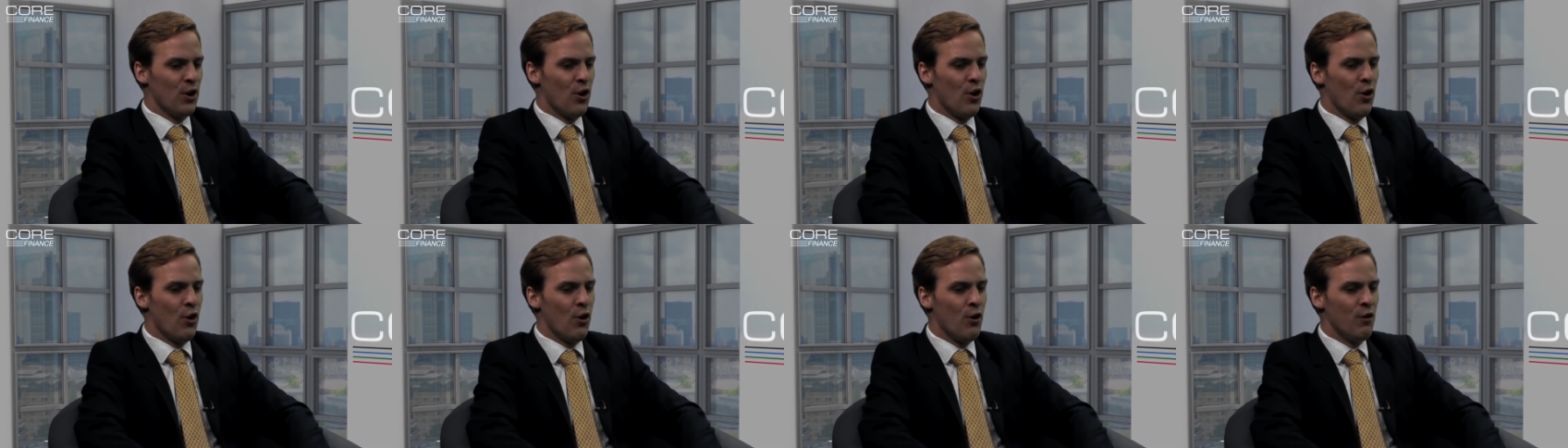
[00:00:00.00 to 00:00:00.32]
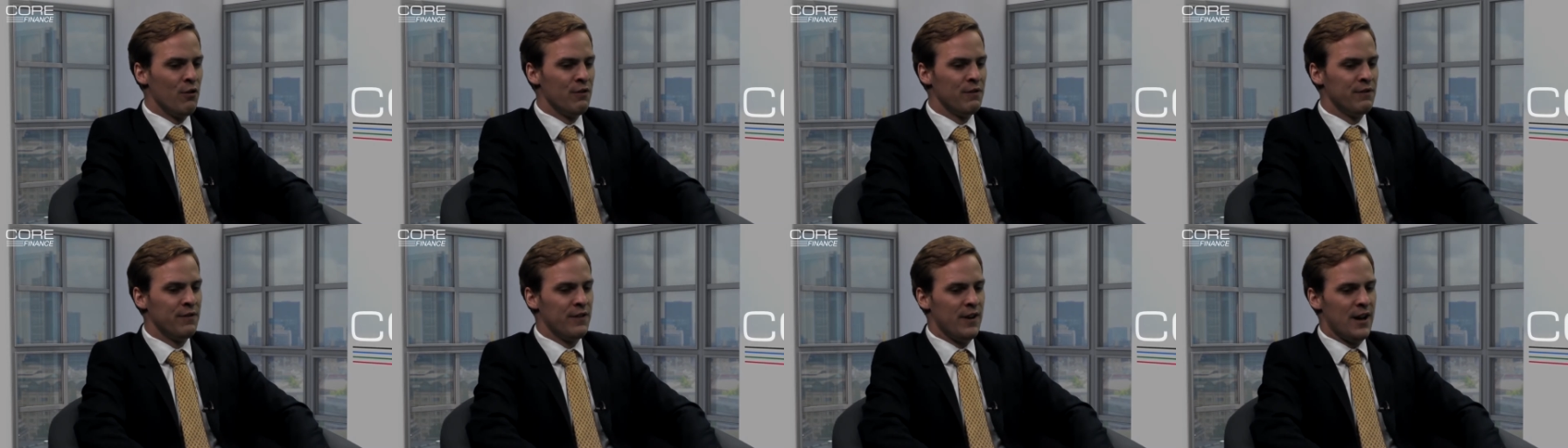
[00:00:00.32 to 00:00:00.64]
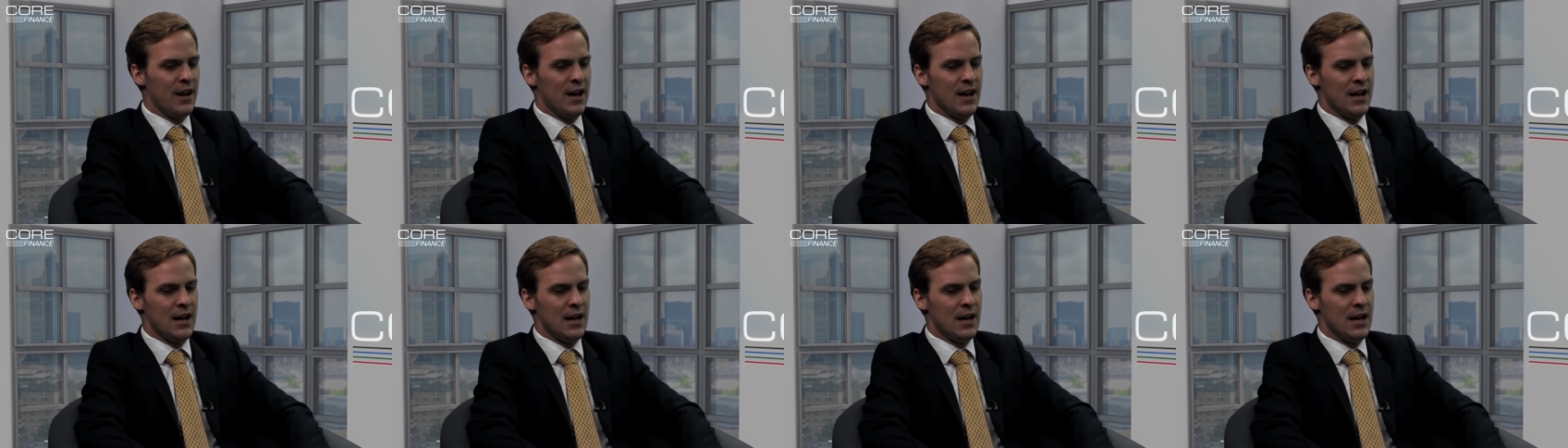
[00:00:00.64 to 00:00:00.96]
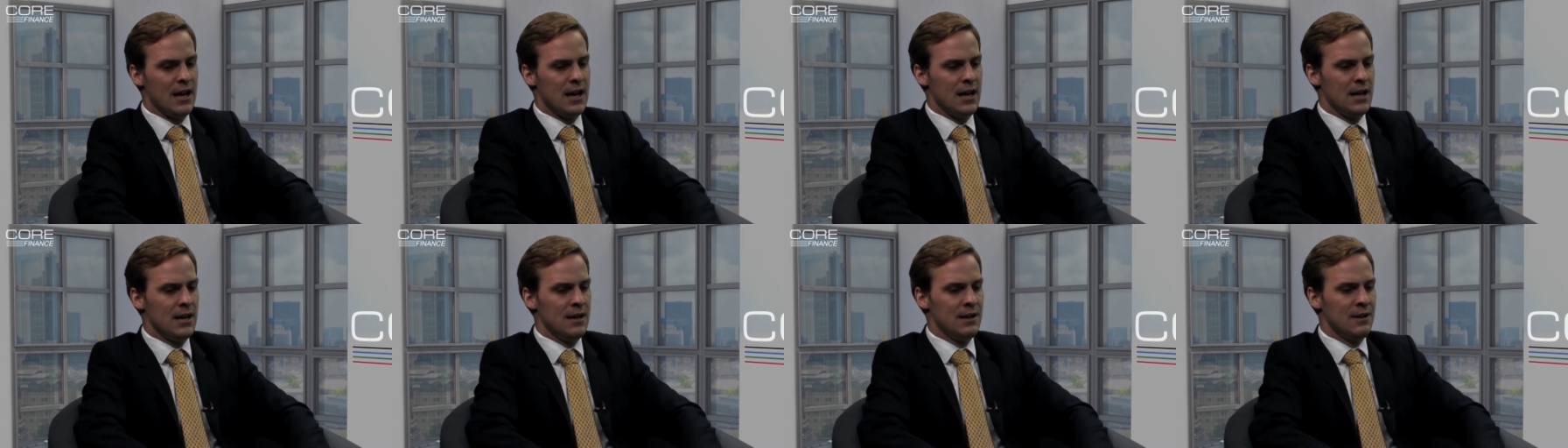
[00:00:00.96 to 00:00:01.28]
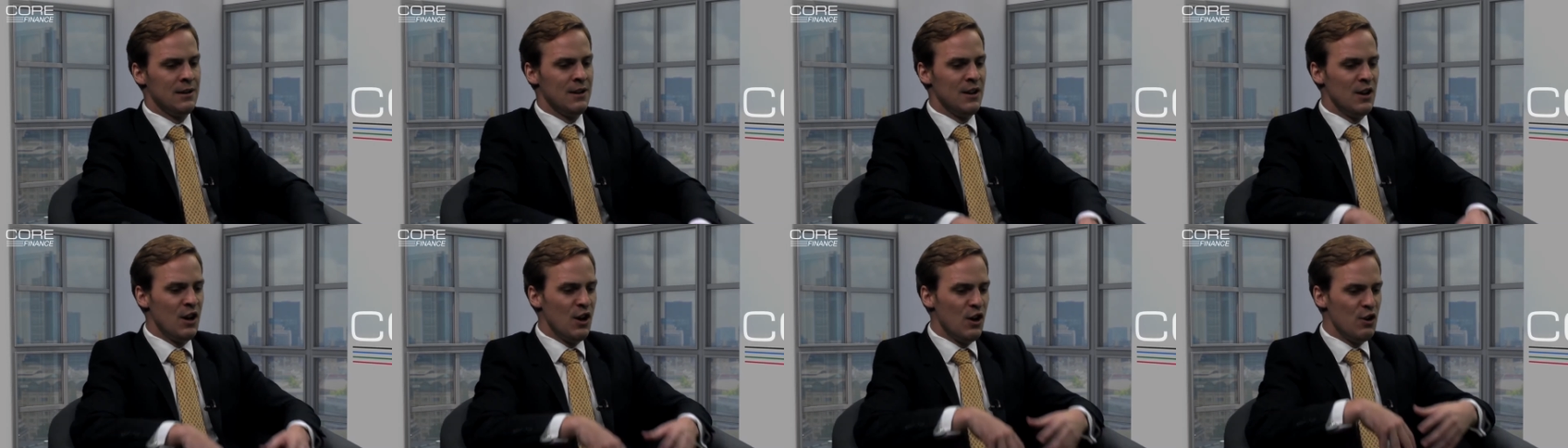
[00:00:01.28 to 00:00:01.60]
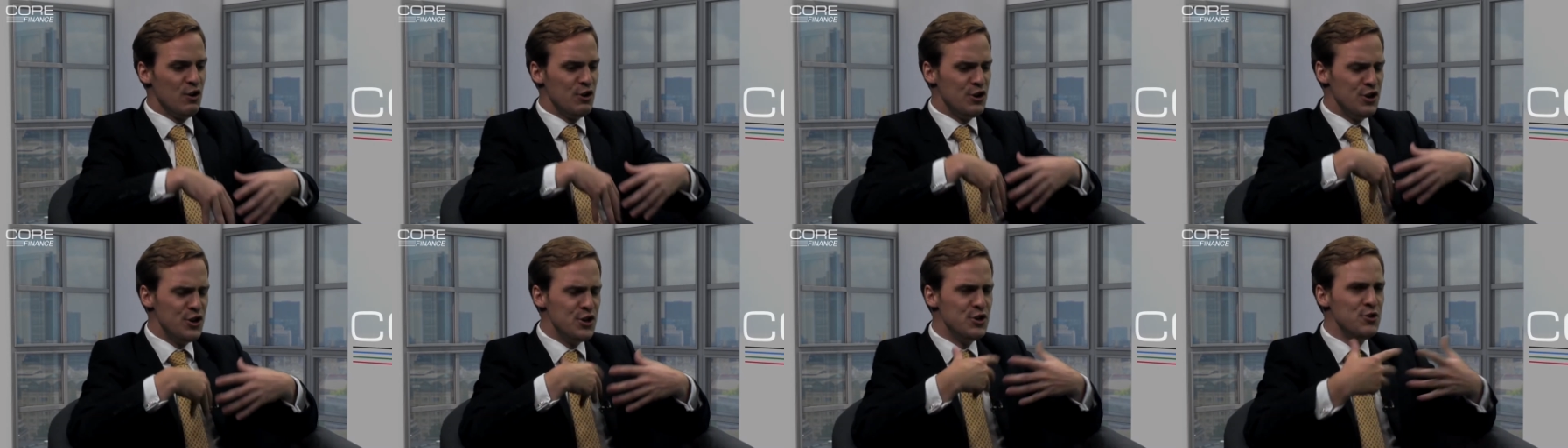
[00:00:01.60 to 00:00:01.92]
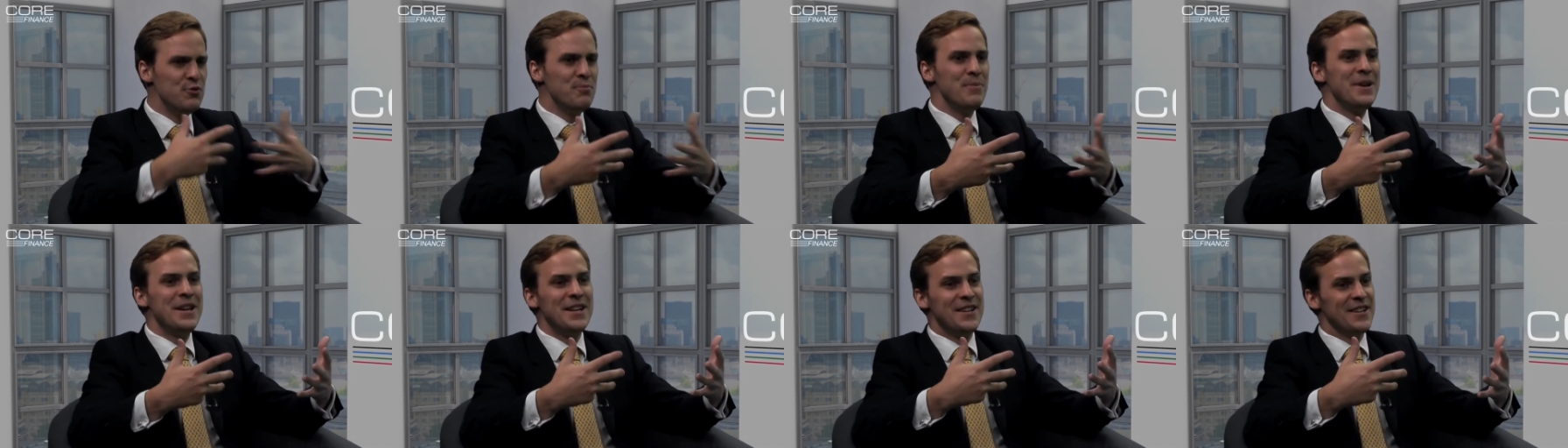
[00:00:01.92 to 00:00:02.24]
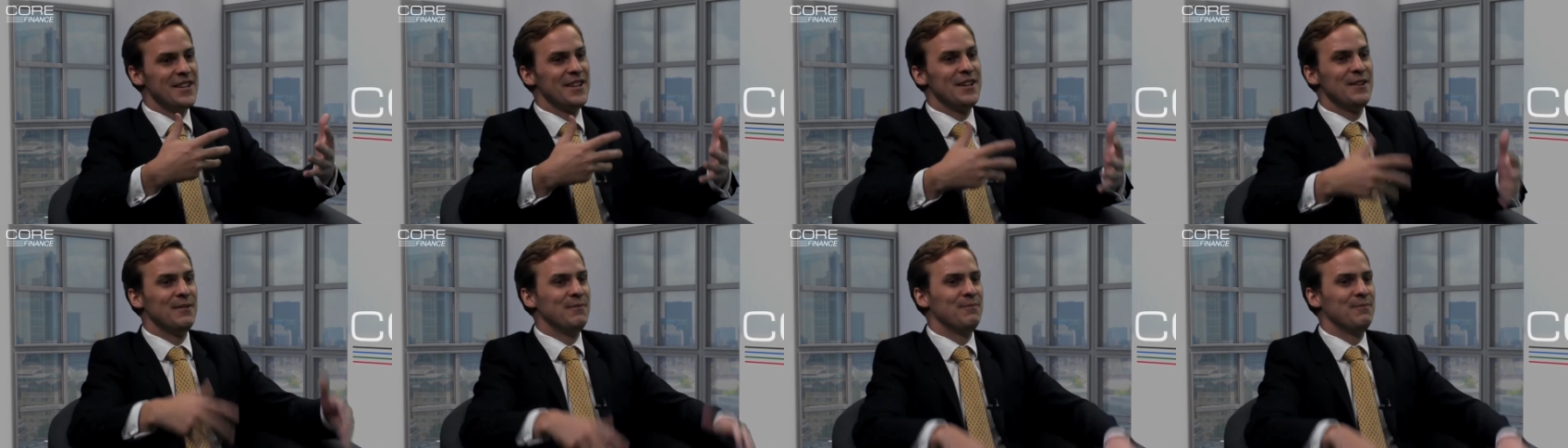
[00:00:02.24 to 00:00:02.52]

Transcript: of new media,